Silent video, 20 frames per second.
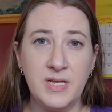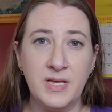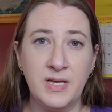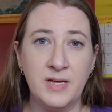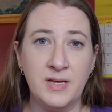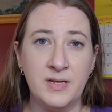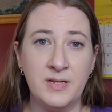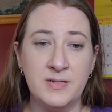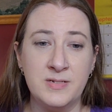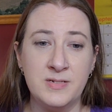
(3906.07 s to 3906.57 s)

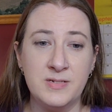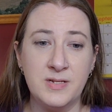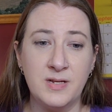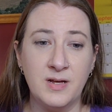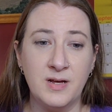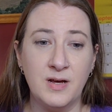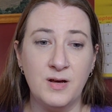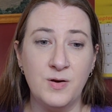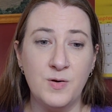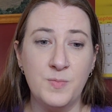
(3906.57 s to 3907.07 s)
and
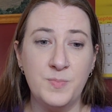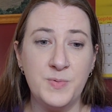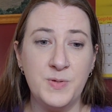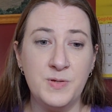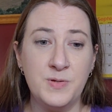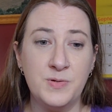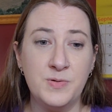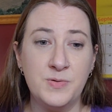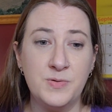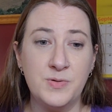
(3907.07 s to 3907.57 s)
hope
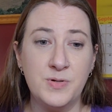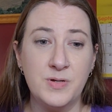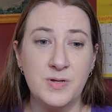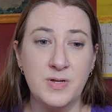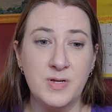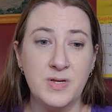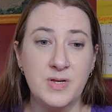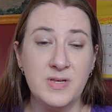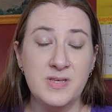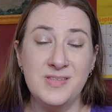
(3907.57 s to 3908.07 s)
you
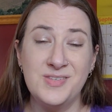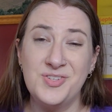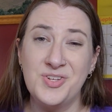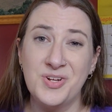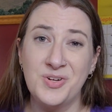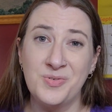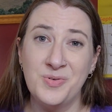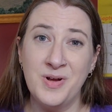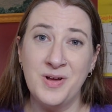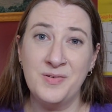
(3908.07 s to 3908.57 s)

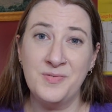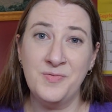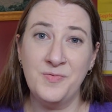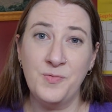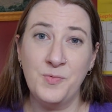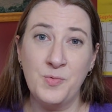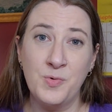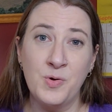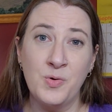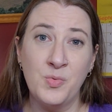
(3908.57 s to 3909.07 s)
stick around
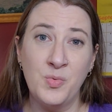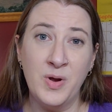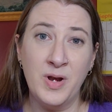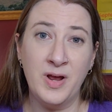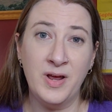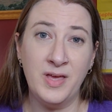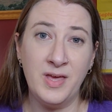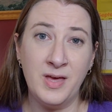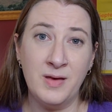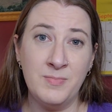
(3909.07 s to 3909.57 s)
for when
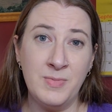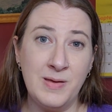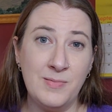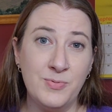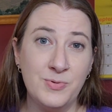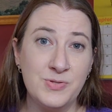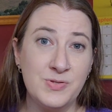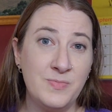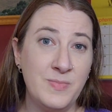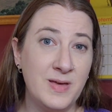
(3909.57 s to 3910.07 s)
I am
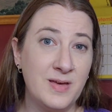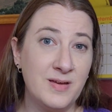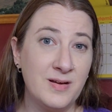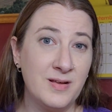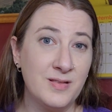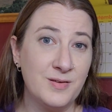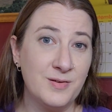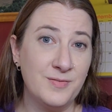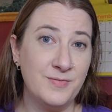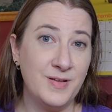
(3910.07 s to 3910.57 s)
able to make
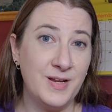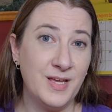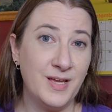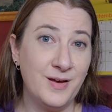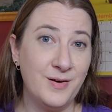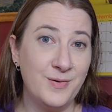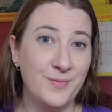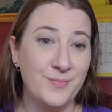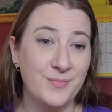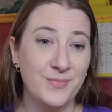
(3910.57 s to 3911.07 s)
another
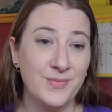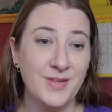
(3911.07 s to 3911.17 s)
video.